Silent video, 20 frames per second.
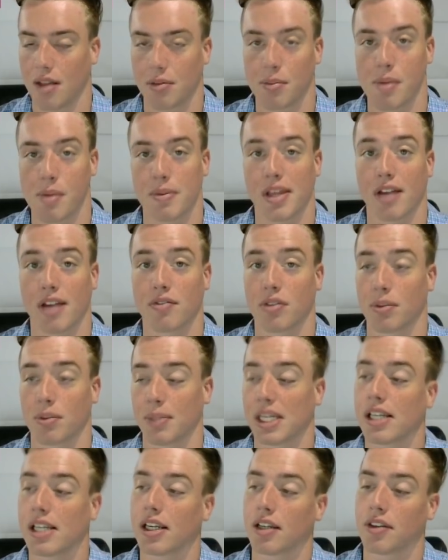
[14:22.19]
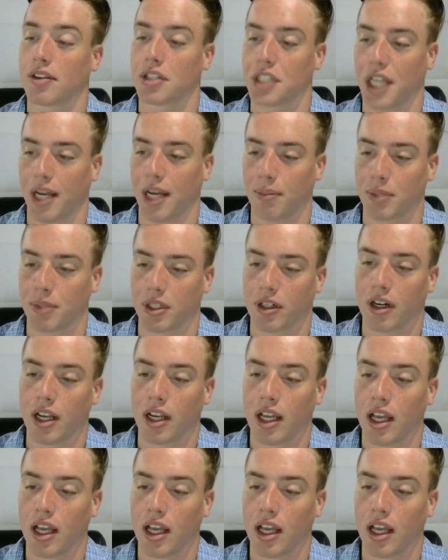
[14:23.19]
remember that from the beginning of the chapter,